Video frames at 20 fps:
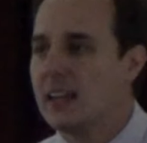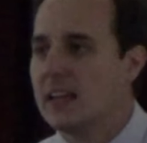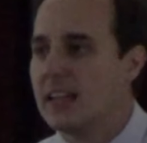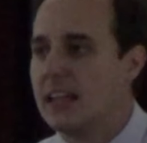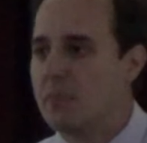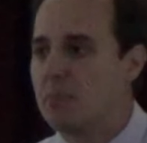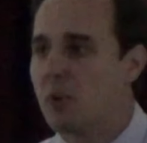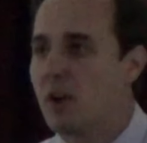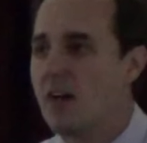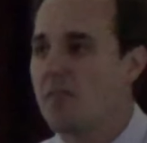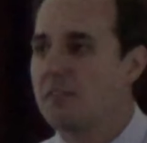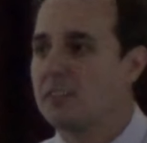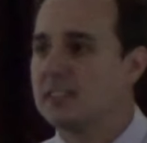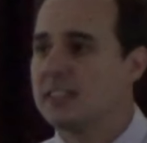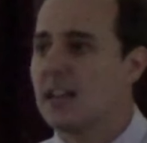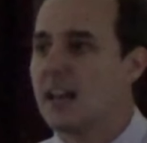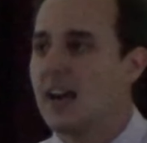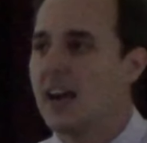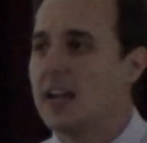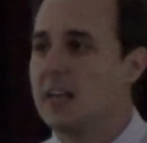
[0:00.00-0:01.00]
They
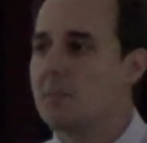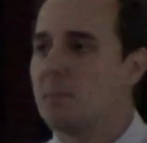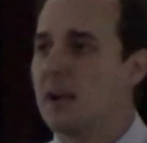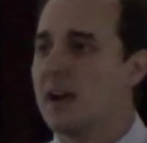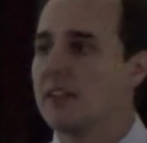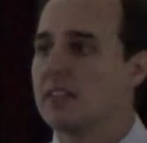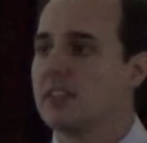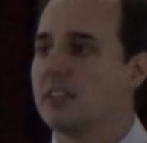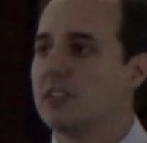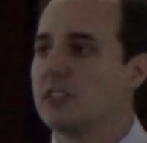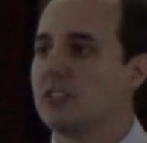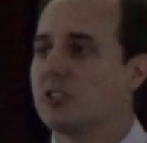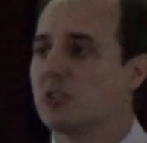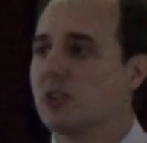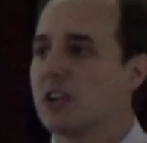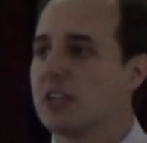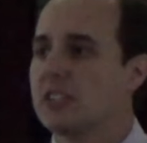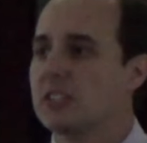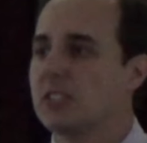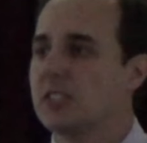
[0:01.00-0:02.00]
prophesied about the
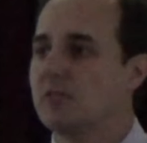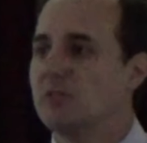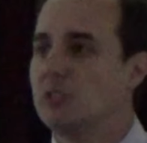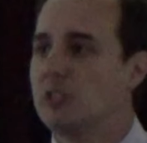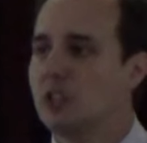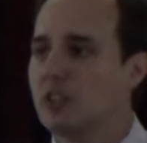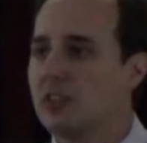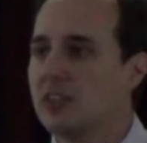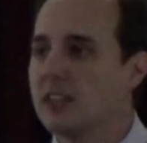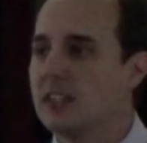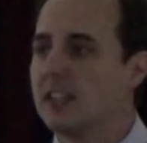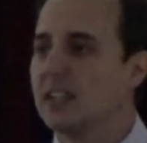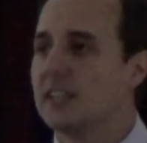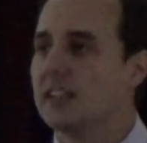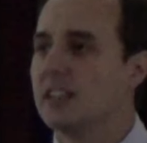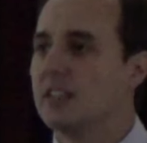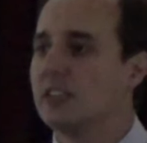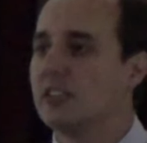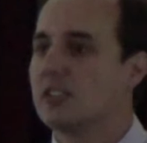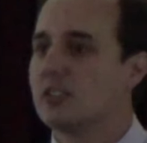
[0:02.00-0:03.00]
destruction of Judah
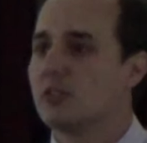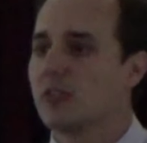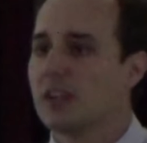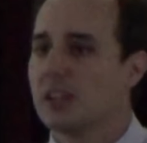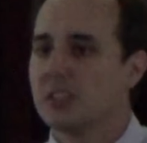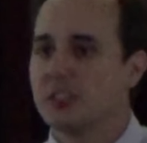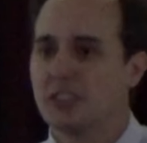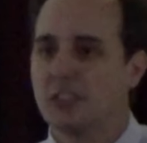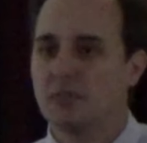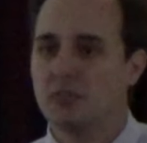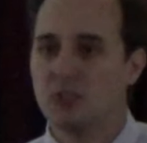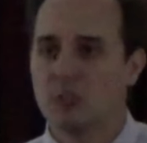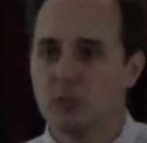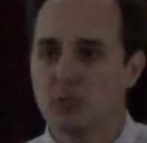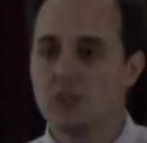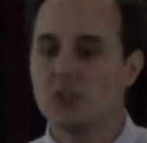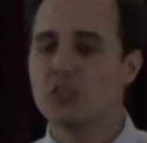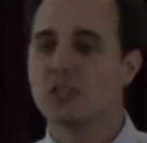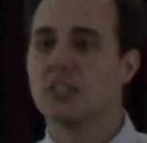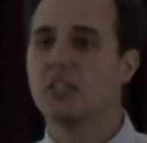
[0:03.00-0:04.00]
and the destruction of
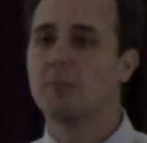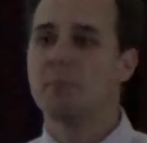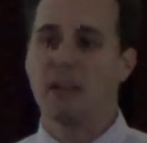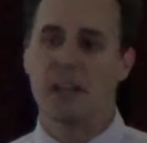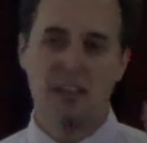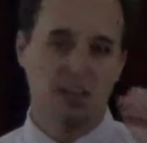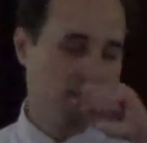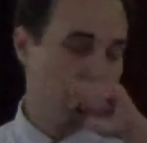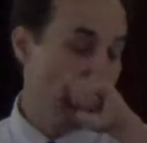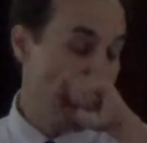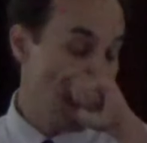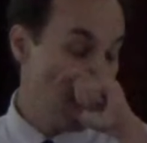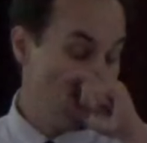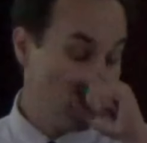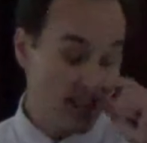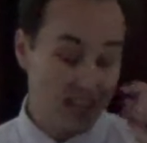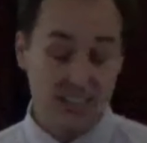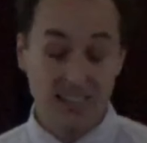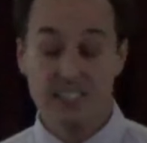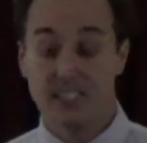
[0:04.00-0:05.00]
Jerusalem, and in
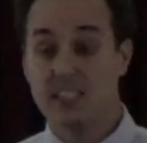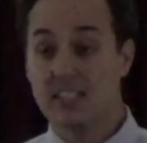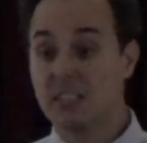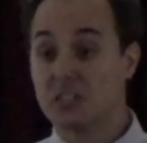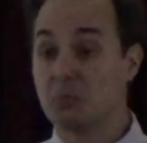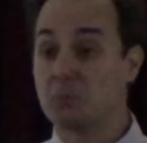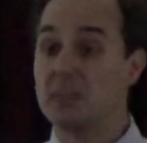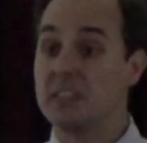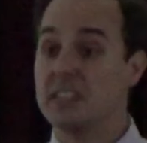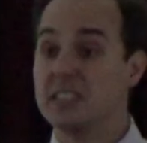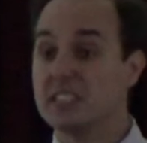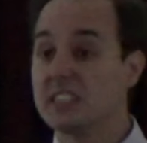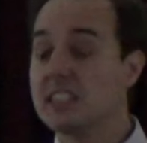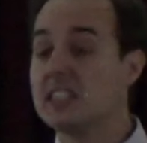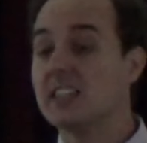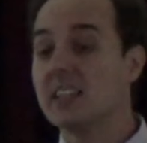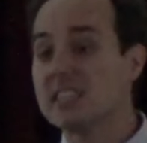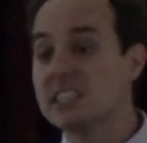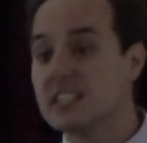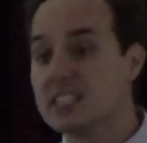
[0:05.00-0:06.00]
586 BC,
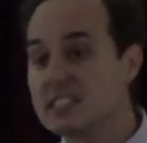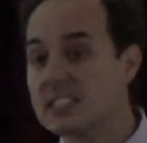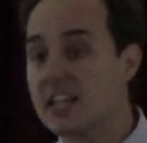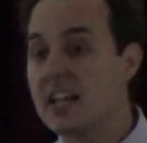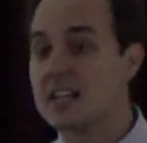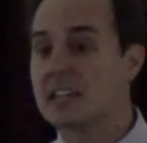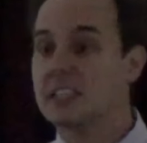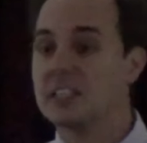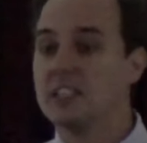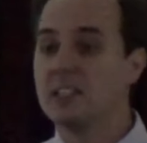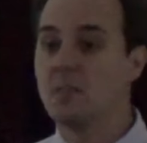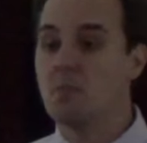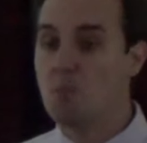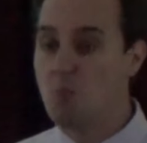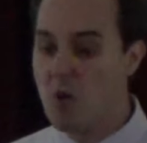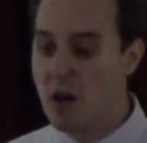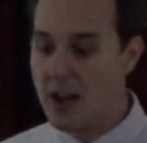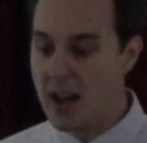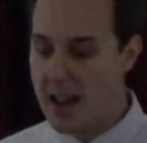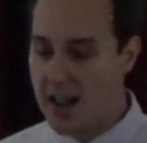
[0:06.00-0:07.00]
that's exactly
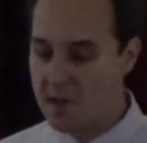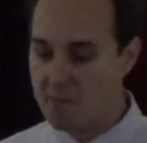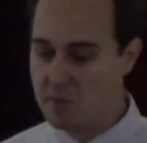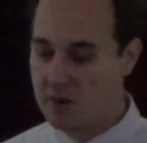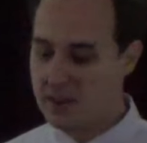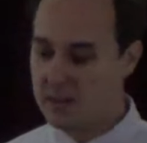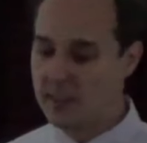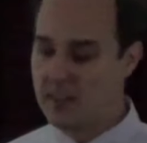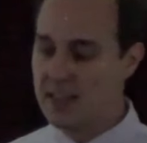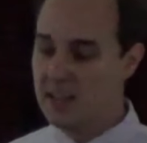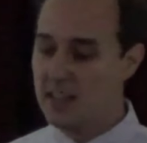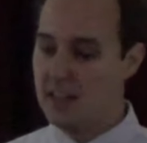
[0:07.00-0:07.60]
what happened.